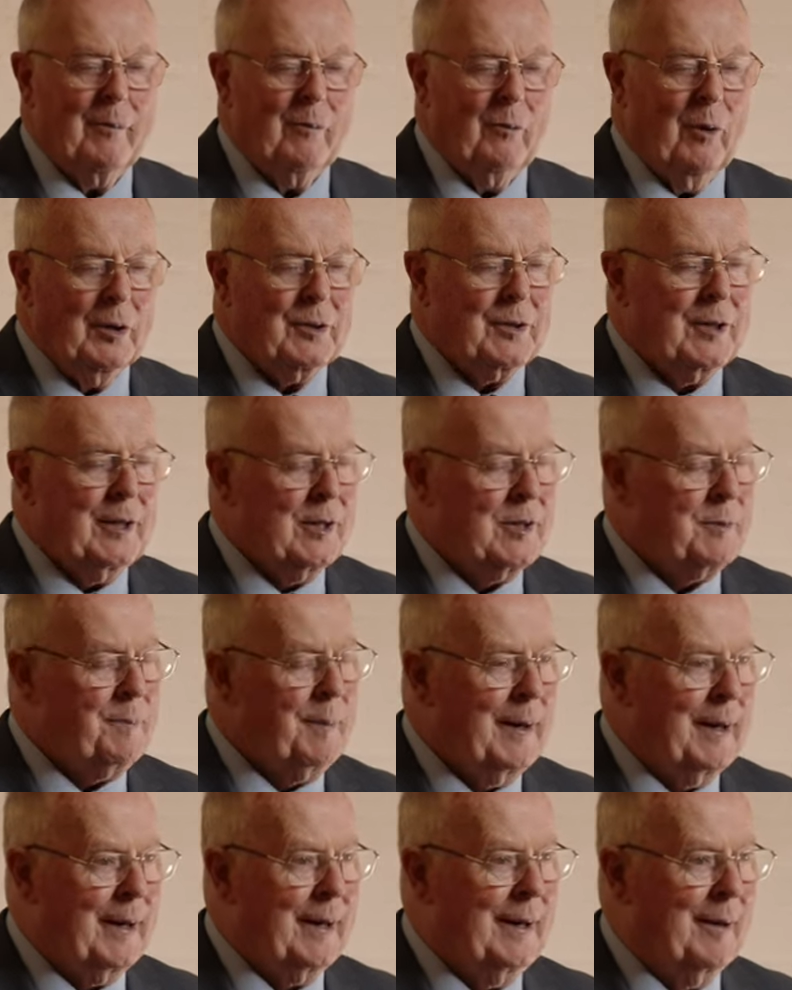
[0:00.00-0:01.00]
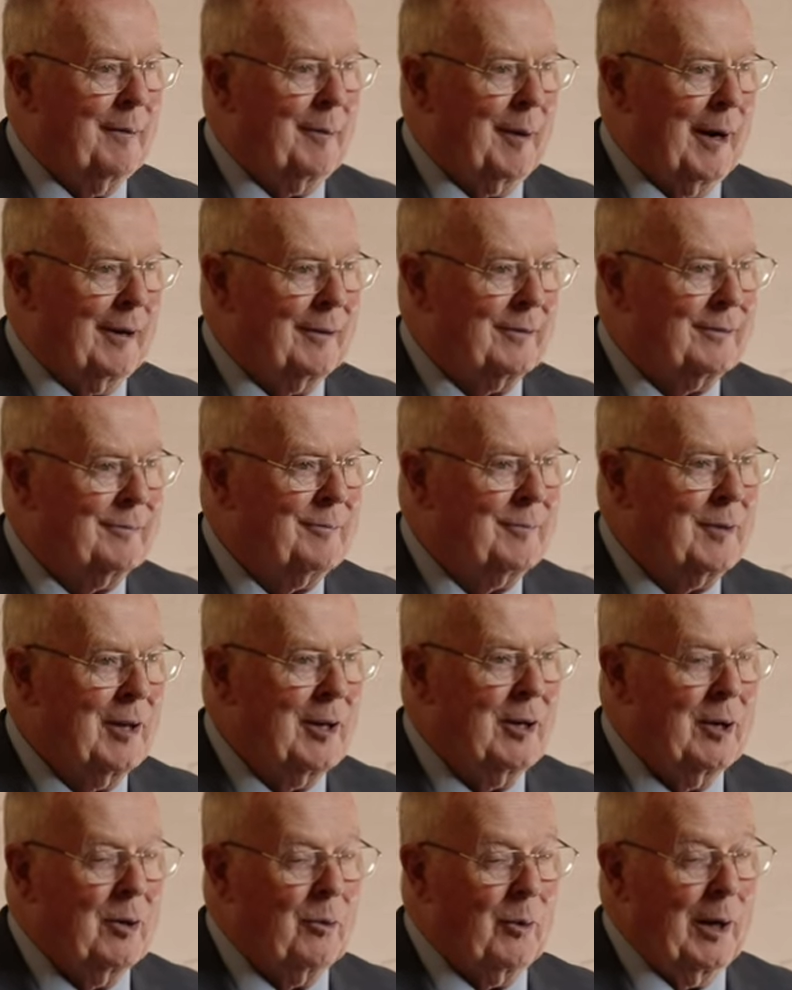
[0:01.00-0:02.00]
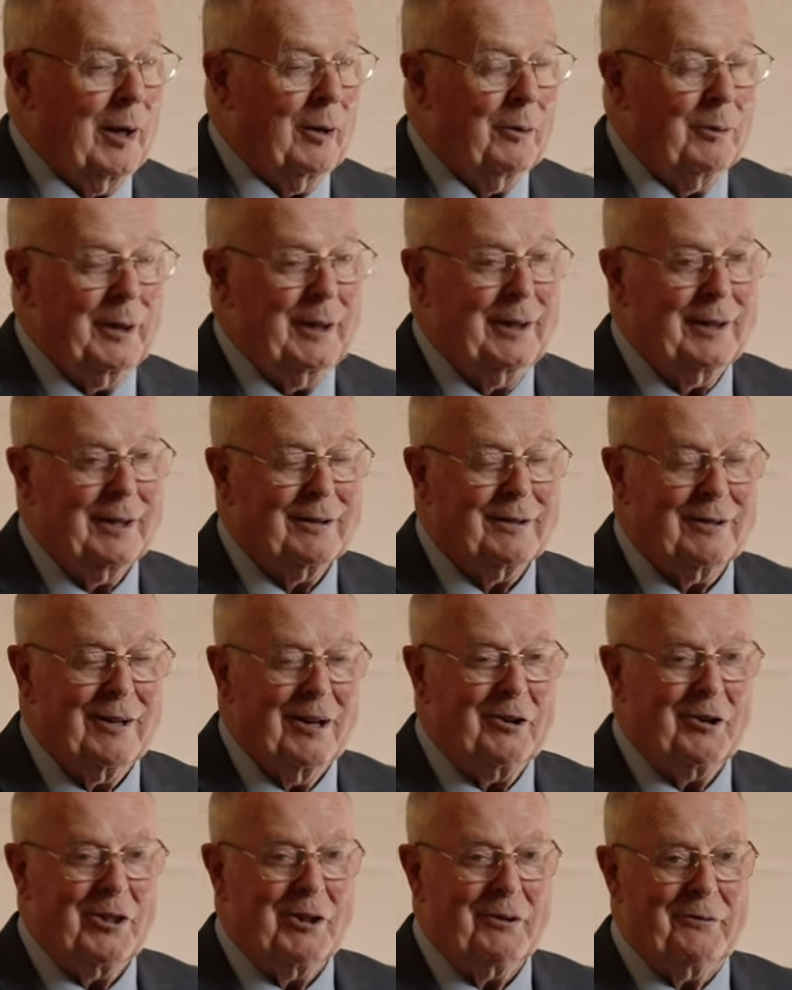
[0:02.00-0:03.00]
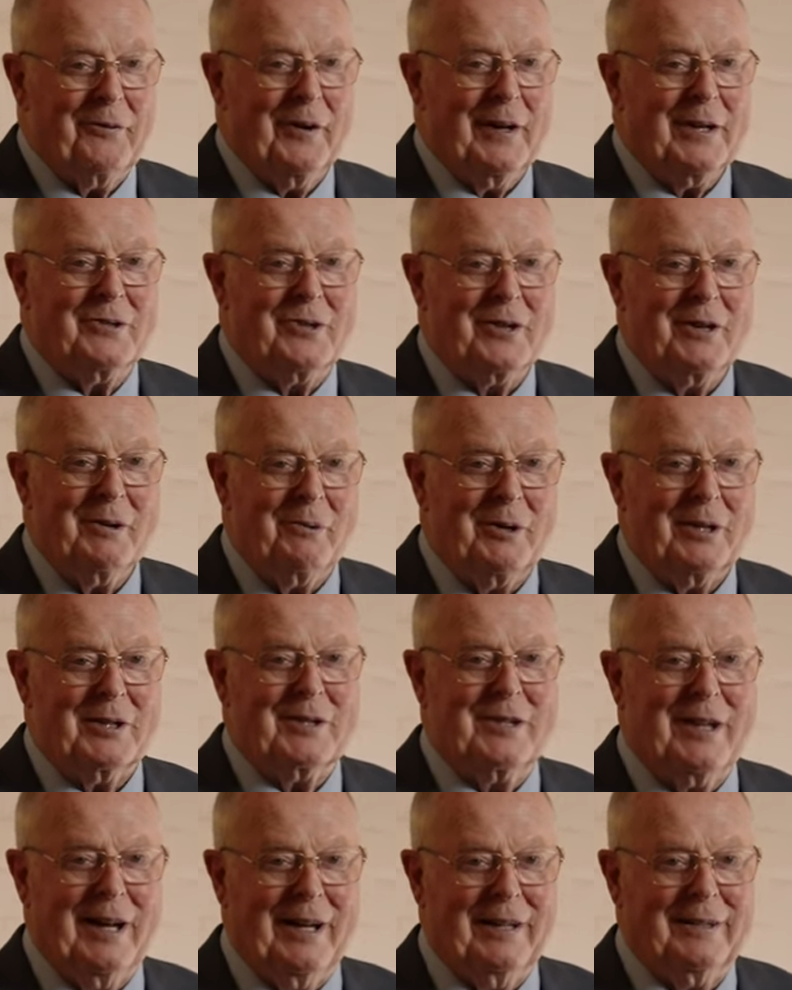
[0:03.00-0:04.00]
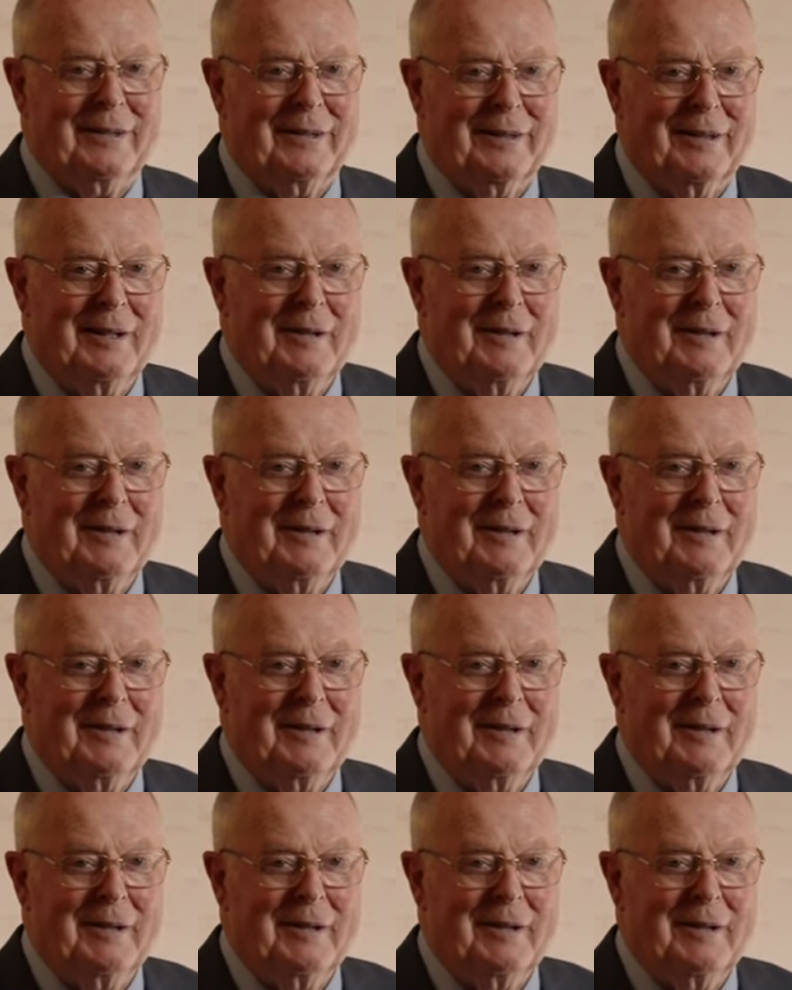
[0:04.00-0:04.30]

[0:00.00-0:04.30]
What's he speaking about? Well, we don't know the fig tree. What's that?